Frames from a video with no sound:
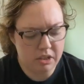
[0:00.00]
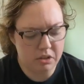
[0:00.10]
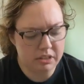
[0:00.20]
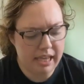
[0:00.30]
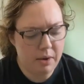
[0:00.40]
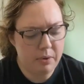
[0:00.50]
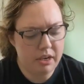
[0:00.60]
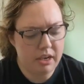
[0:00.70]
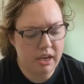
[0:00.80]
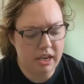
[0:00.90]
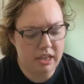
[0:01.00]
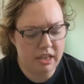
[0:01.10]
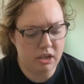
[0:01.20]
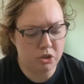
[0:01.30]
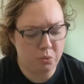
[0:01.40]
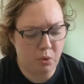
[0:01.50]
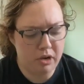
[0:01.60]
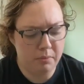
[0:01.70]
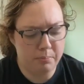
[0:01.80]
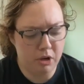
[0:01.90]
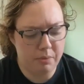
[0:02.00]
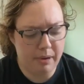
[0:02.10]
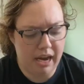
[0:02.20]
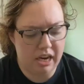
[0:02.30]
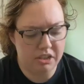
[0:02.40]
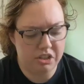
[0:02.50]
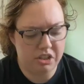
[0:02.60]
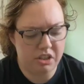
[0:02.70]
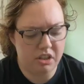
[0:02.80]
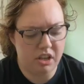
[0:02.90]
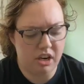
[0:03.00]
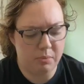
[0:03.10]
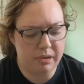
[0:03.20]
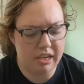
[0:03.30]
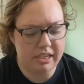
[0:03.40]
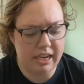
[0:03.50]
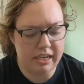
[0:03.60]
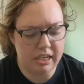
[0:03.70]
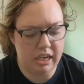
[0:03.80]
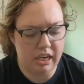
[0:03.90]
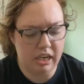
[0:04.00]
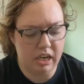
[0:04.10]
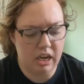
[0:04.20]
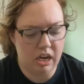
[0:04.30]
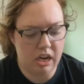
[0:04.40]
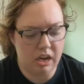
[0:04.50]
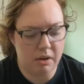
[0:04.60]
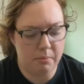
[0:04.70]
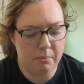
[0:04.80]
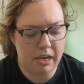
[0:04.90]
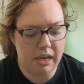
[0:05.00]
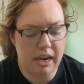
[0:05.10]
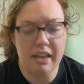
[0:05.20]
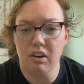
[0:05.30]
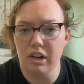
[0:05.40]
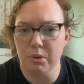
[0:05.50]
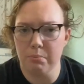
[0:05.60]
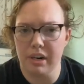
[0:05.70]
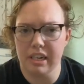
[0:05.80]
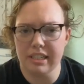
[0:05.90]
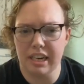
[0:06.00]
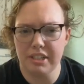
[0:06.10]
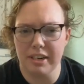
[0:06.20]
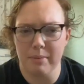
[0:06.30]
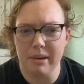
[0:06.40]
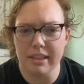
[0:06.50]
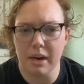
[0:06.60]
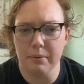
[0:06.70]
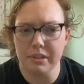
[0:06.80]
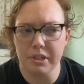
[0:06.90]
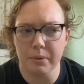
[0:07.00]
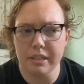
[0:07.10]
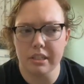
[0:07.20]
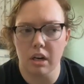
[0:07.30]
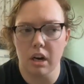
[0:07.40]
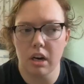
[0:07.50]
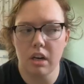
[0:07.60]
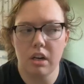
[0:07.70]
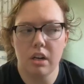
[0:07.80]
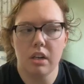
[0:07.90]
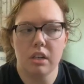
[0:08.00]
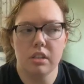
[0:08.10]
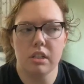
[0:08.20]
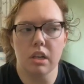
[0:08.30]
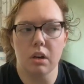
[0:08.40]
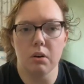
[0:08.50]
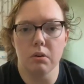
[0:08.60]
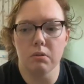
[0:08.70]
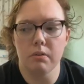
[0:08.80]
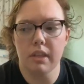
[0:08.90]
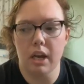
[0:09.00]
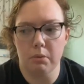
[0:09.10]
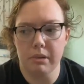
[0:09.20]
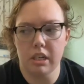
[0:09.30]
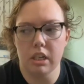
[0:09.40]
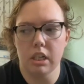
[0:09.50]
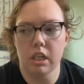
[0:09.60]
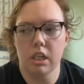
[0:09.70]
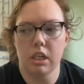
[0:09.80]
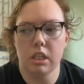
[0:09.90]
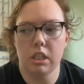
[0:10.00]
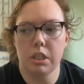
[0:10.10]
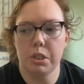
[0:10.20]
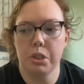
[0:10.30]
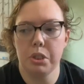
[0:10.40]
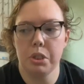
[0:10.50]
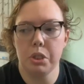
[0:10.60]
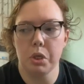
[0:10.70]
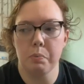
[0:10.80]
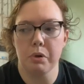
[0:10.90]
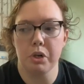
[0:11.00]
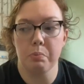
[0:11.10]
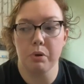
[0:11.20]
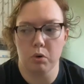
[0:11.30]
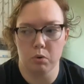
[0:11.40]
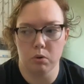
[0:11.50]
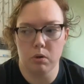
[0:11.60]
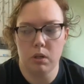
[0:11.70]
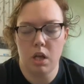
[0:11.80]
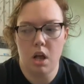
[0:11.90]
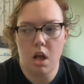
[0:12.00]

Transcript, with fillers: So there's that one, and then there's Royal Book Bash that I'll be attending. Um, and Heather Hildenbrand is actually going to be at that one too, I saw. So that'll be super duper cool.